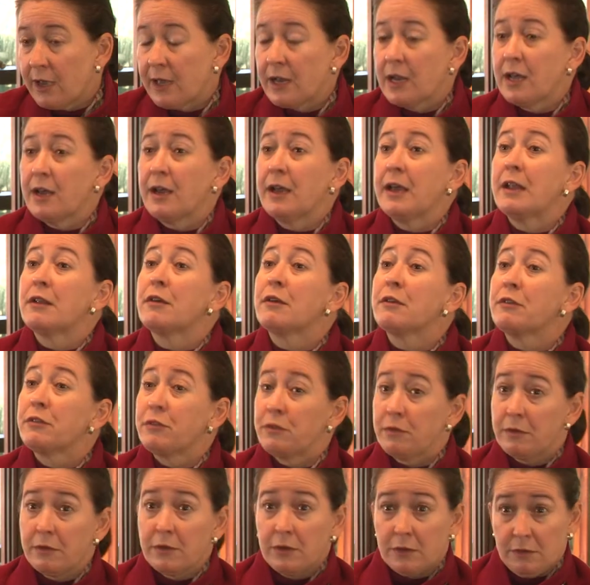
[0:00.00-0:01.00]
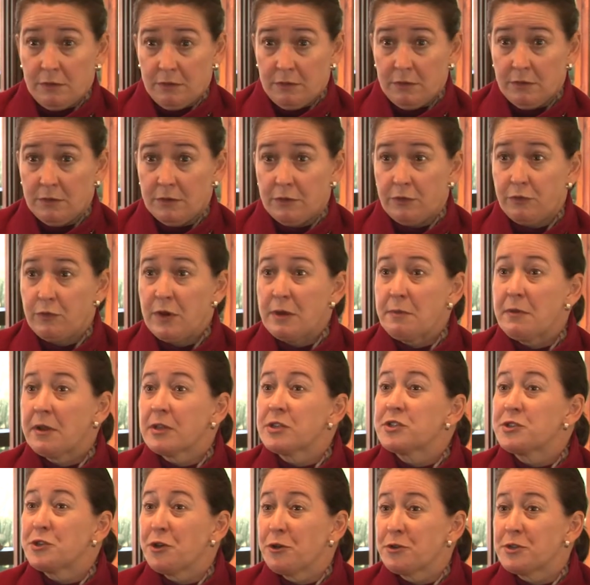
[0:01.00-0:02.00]
and I had a 3
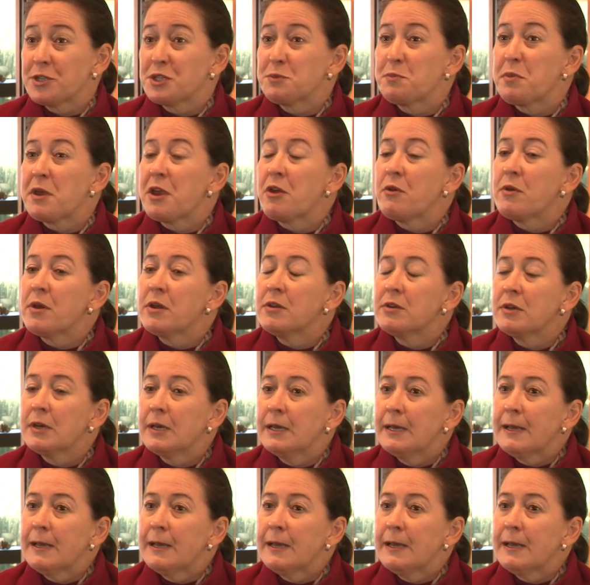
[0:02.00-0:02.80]
months notice period.